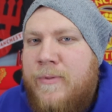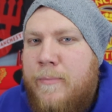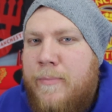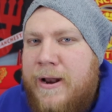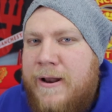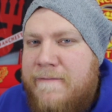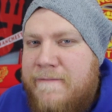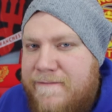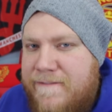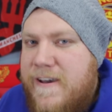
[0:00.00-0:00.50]

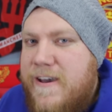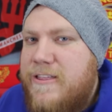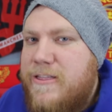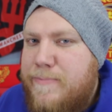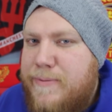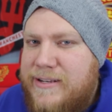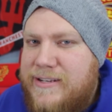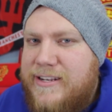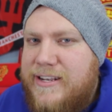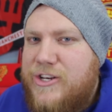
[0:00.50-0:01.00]
But in
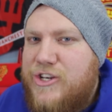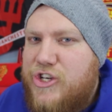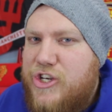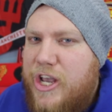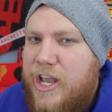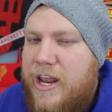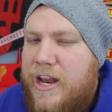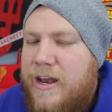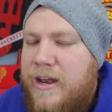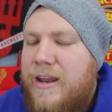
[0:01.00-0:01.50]
fifth
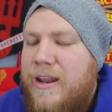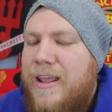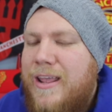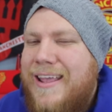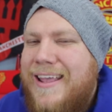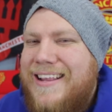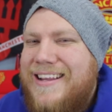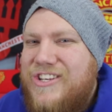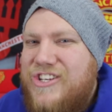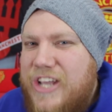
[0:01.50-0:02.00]
position,
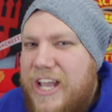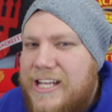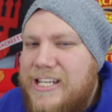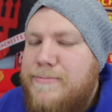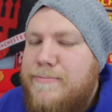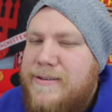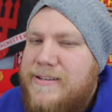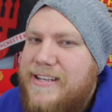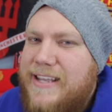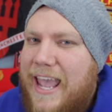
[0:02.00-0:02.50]

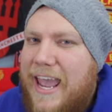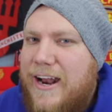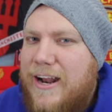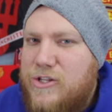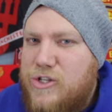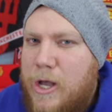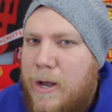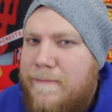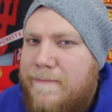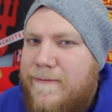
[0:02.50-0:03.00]
just missing out on
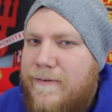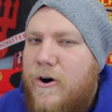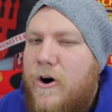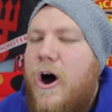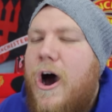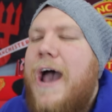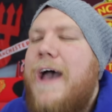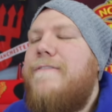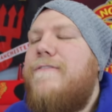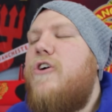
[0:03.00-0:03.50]
the top
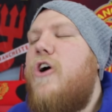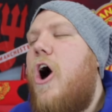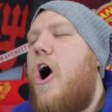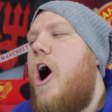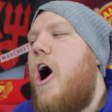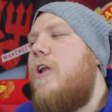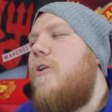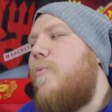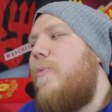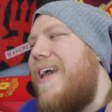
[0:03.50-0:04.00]
four, I've
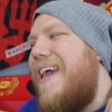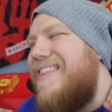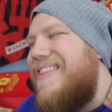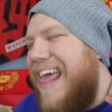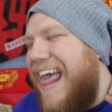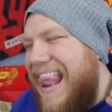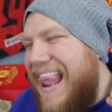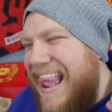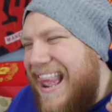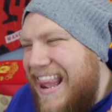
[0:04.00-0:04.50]
gone
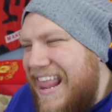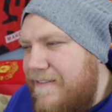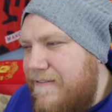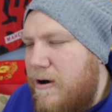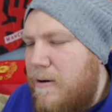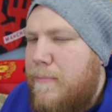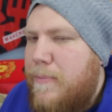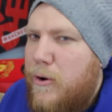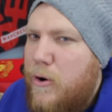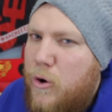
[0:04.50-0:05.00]
with
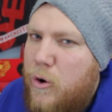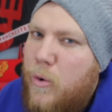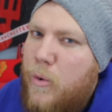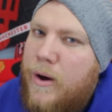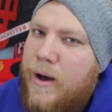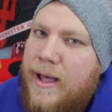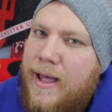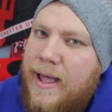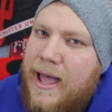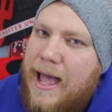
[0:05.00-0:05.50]

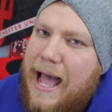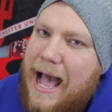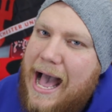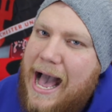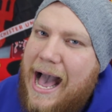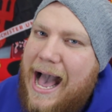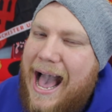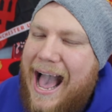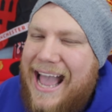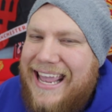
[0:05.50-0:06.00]
Liverpool.
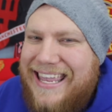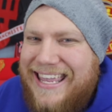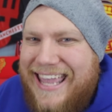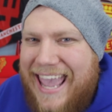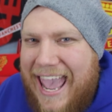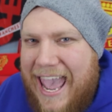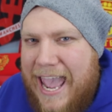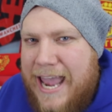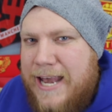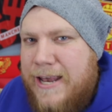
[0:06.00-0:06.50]

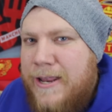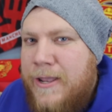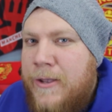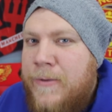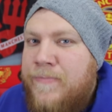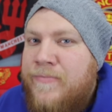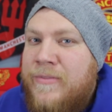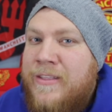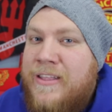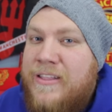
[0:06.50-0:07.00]
Again,
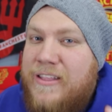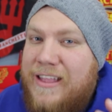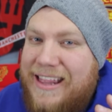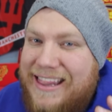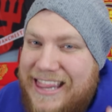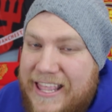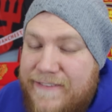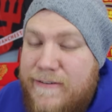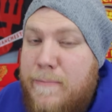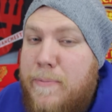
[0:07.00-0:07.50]

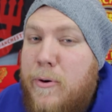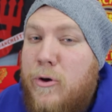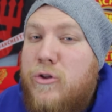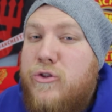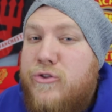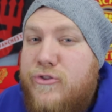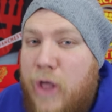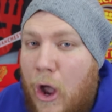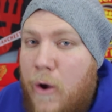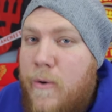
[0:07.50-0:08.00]

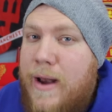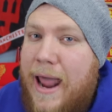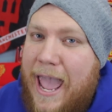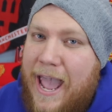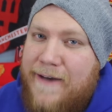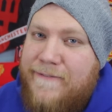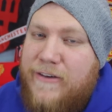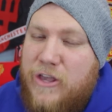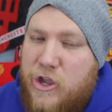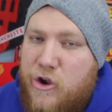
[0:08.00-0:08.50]
Liverpool don't
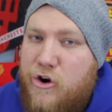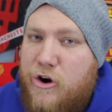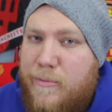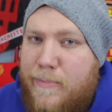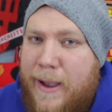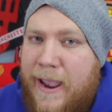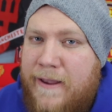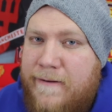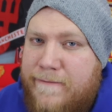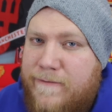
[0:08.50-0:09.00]
have
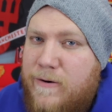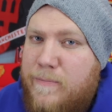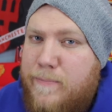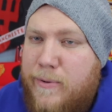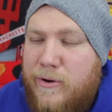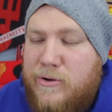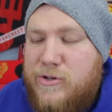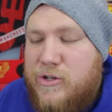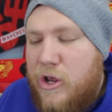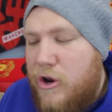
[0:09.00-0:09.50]
European
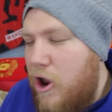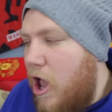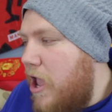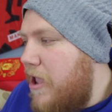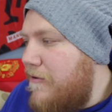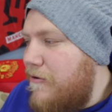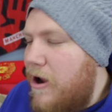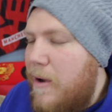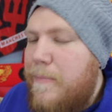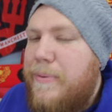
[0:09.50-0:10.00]
football, so no
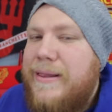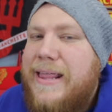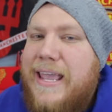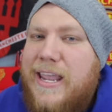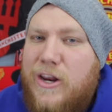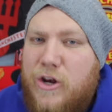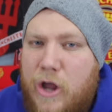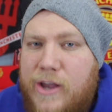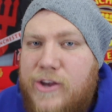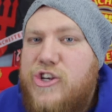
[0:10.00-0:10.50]
Europa
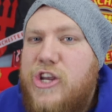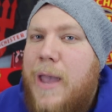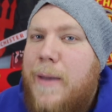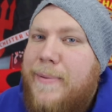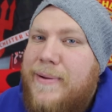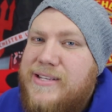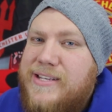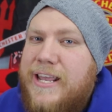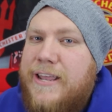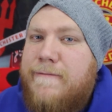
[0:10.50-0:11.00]
League, no
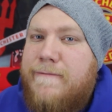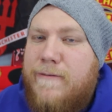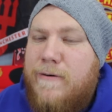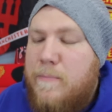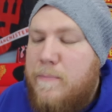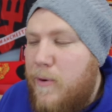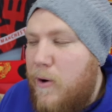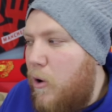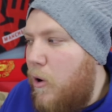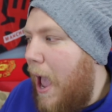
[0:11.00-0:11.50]
Champions League
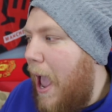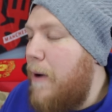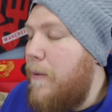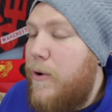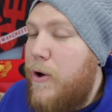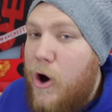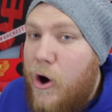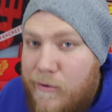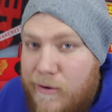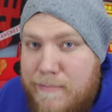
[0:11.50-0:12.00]
football, and
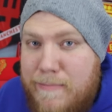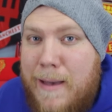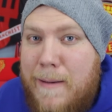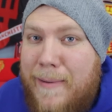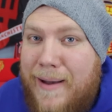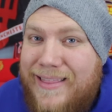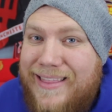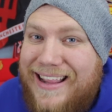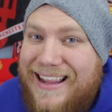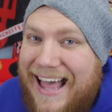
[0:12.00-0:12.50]
we all
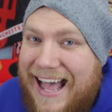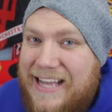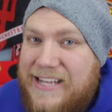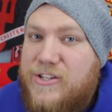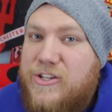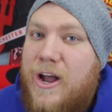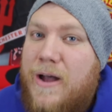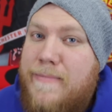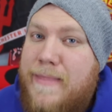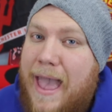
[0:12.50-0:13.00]
remember the
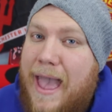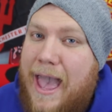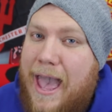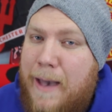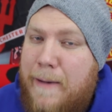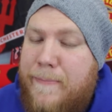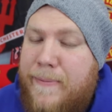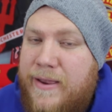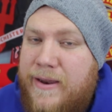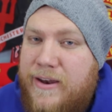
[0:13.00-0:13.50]
last time that
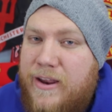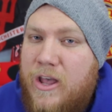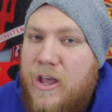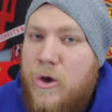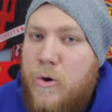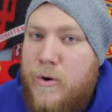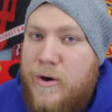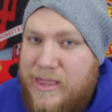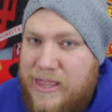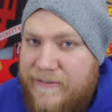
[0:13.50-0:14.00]
happened
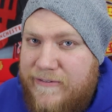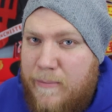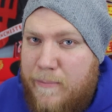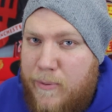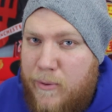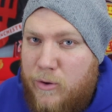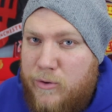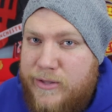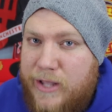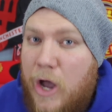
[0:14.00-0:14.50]
with
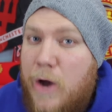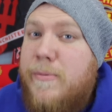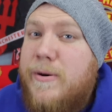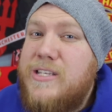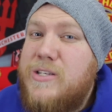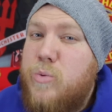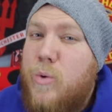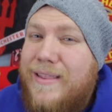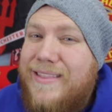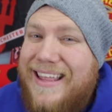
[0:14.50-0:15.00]
Liverpool. They
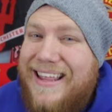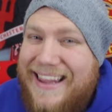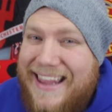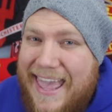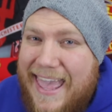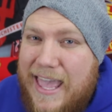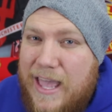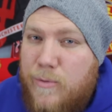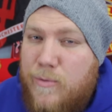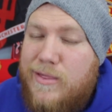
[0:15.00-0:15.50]
almost won the
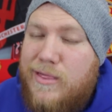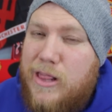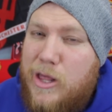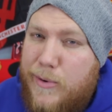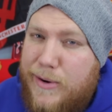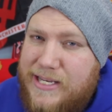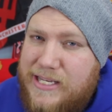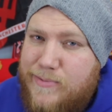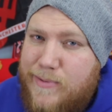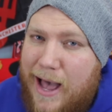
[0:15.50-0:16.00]
league with
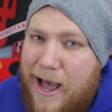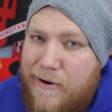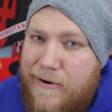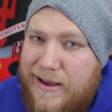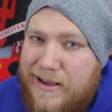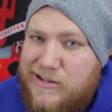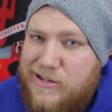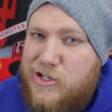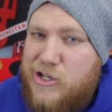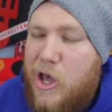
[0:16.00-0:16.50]
Luis
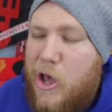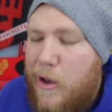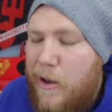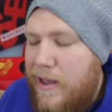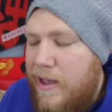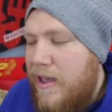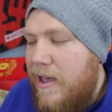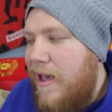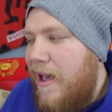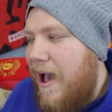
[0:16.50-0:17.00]
Suarez,
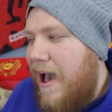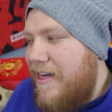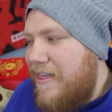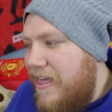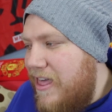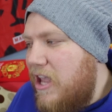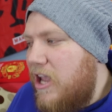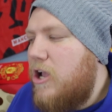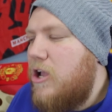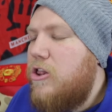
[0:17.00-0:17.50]
so I
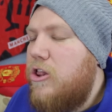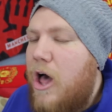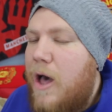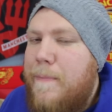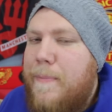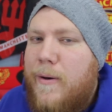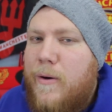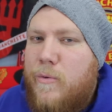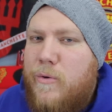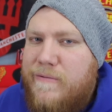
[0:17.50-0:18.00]
think
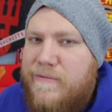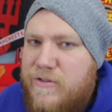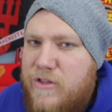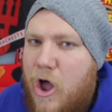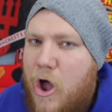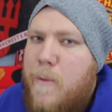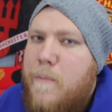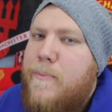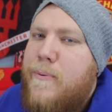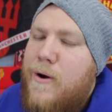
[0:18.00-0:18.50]
Klopp, with
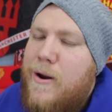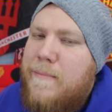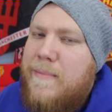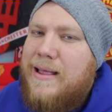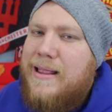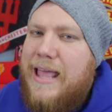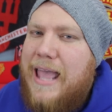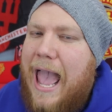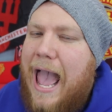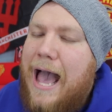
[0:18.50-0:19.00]
no
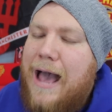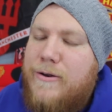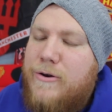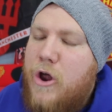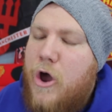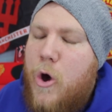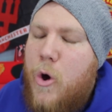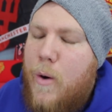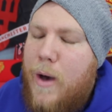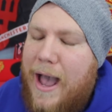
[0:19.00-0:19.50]
Premier League,
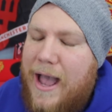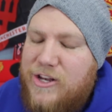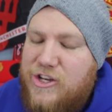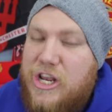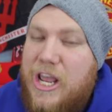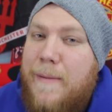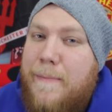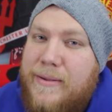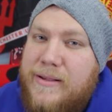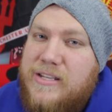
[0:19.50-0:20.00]

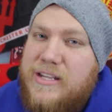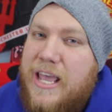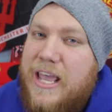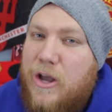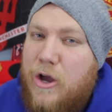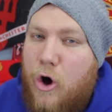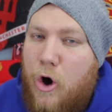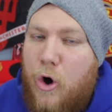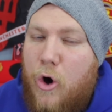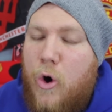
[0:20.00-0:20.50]
Champions
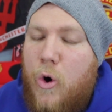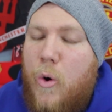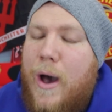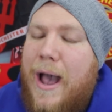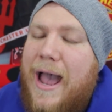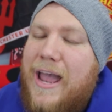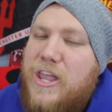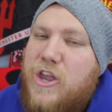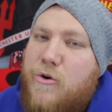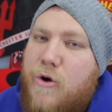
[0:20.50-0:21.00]
League
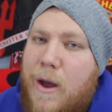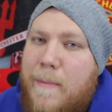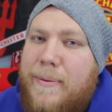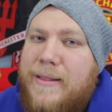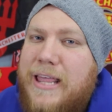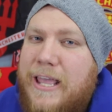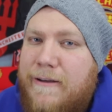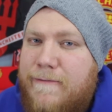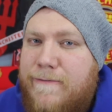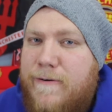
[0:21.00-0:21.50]
or Europa
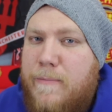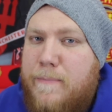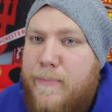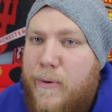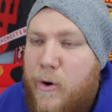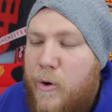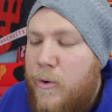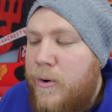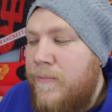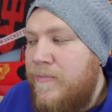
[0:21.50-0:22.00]
League
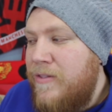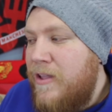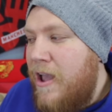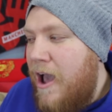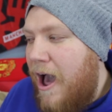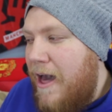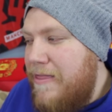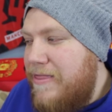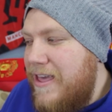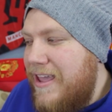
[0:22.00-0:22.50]
football,
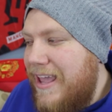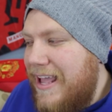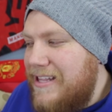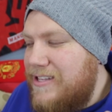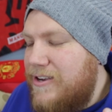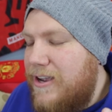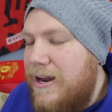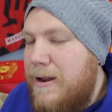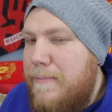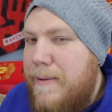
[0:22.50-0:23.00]
I think
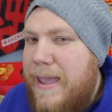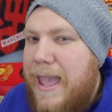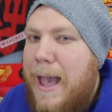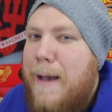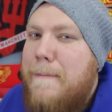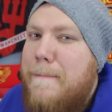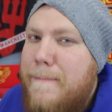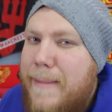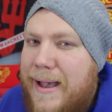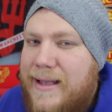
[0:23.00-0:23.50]
it's going to be
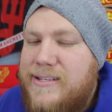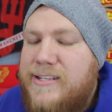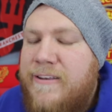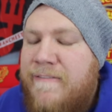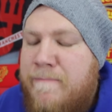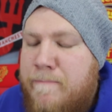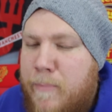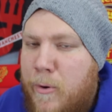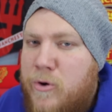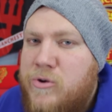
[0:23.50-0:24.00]
a
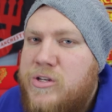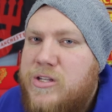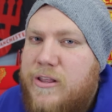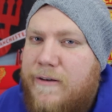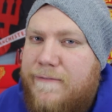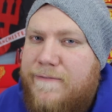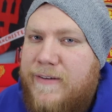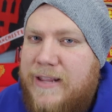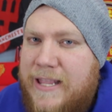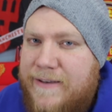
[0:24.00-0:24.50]
massive boost
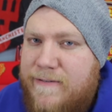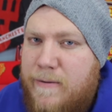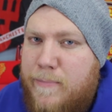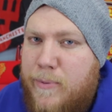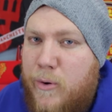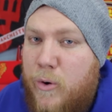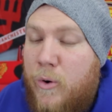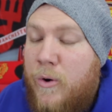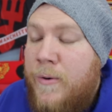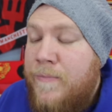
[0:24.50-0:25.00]
for
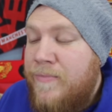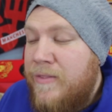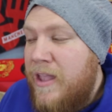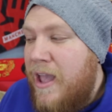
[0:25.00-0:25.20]
Liverpool.